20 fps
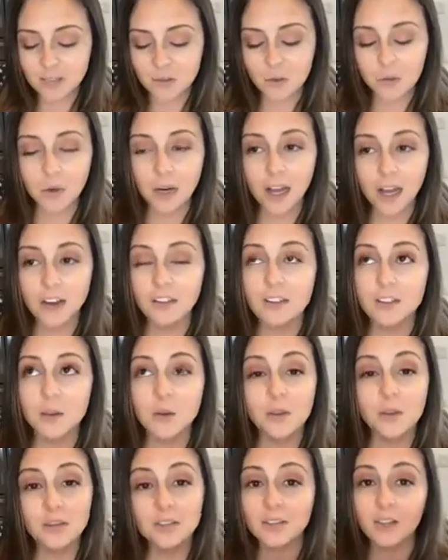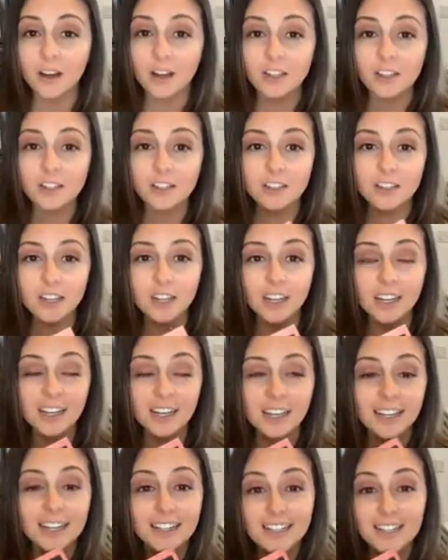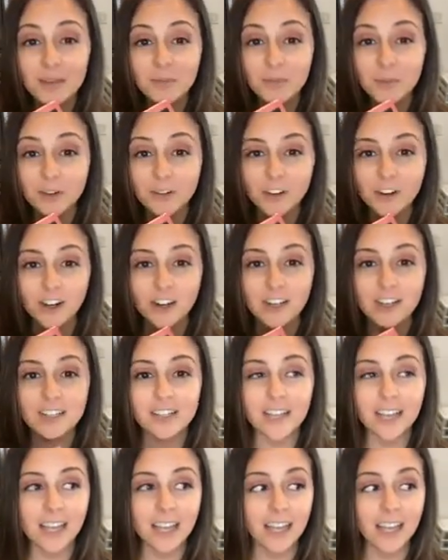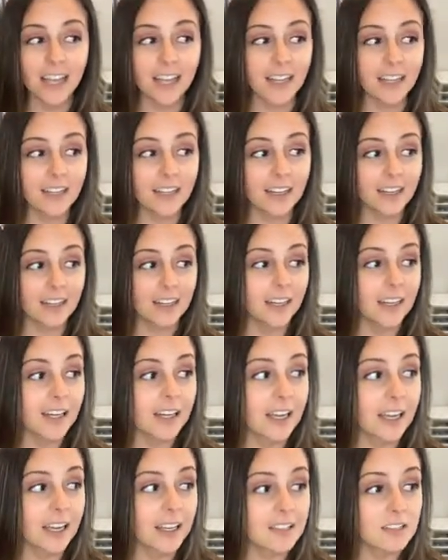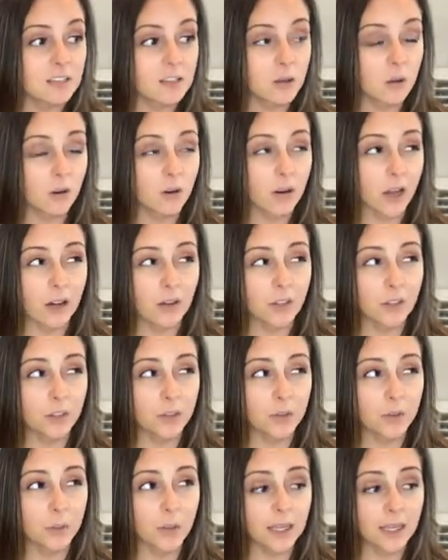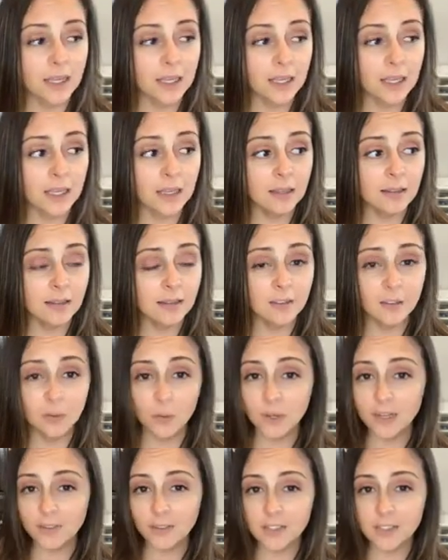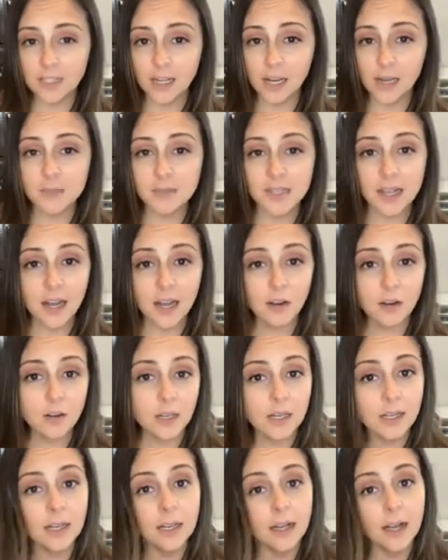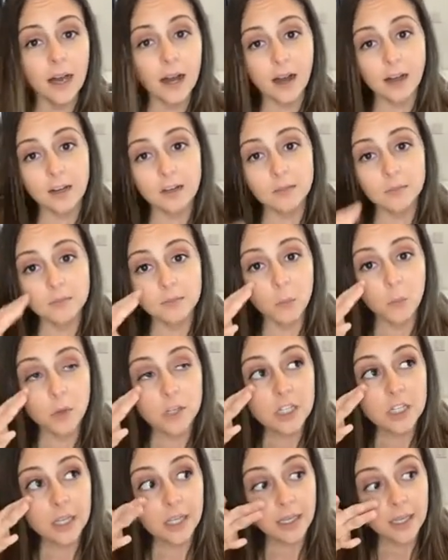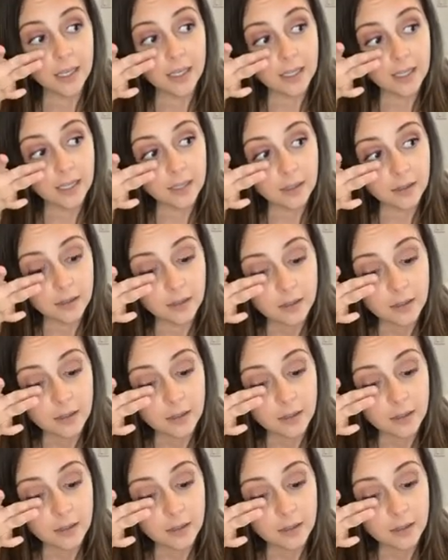sold out. So this launched December 1st, and it's sold out three different times now, which again,